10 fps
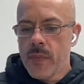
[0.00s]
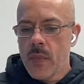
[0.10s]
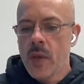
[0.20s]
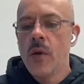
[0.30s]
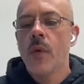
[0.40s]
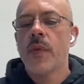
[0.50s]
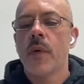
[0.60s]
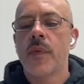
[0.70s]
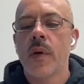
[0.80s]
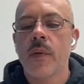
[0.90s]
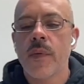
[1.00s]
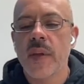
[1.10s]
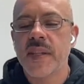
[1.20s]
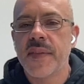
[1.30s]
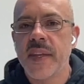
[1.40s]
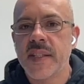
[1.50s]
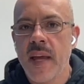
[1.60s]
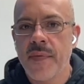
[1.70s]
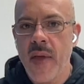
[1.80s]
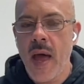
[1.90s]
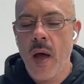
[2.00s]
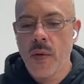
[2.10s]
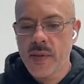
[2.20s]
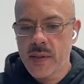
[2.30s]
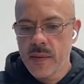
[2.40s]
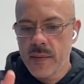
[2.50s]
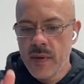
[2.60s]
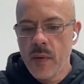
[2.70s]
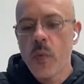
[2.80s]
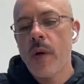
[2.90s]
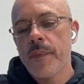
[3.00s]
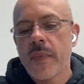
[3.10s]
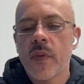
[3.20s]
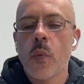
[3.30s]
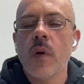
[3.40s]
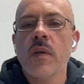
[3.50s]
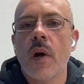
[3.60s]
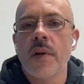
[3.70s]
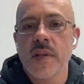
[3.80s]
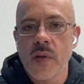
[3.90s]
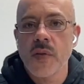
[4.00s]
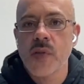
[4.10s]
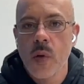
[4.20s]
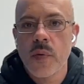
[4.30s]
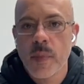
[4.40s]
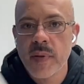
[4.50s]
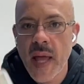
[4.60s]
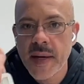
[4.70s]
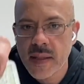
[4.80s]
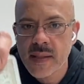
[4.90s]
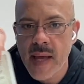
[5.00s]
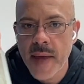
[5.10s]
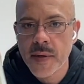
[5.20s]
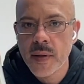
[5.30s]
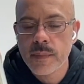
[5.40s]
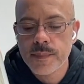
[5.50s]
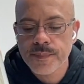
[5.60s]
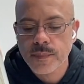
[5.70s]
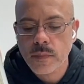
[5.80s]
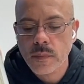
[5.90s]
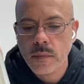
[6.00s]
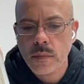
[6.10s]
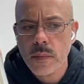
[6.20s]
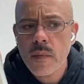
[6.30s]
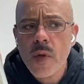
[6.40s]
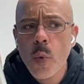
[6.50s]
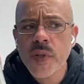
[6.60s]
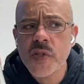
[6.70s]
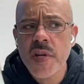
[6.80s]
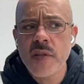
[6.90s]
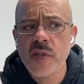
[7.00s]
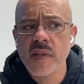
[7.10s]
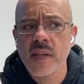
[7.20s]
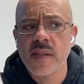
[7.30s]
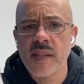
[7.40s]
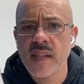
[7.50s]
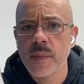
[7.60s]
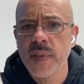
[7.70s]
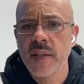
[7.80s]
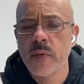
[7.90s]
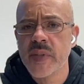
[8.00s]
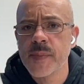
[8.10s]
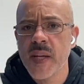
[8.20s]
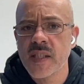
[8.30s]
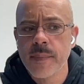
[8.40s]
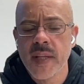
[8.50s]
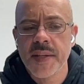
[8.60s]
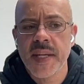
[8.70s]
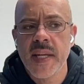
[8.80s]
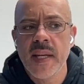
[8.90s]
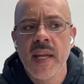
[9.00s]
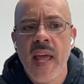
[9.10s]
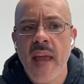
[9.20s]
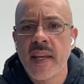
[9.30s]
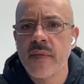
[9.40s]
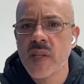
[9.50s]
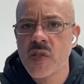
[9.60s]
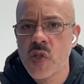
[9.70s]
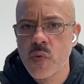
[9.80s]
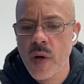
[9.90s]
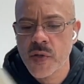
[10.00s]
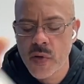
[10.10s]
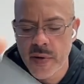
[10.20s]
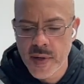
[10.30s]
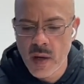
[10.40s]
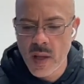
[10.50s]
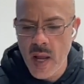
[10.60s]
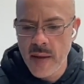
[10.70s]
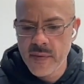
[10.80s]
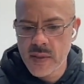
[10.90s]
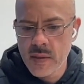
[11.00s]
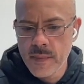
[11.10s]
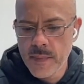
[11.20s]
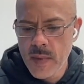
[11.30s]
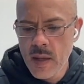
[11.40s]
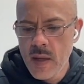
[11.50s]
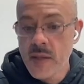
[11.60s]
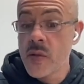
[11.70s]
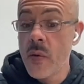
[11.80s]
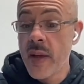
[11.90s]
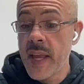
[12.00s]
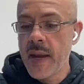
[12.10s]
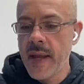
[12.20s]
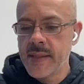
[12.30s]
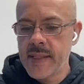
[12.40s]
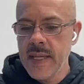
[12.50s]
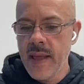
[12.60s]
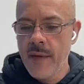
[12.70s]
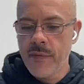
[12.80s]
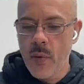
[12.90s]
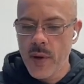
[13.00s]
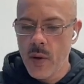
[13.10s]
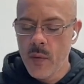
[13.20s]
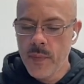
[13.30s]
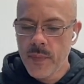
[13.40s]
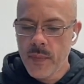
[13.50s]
You know, the 10th house, well, the world card is also the planet Saturn, which teaches us discipline and responsibility and gives us structure in our lives. So again, I see that for you.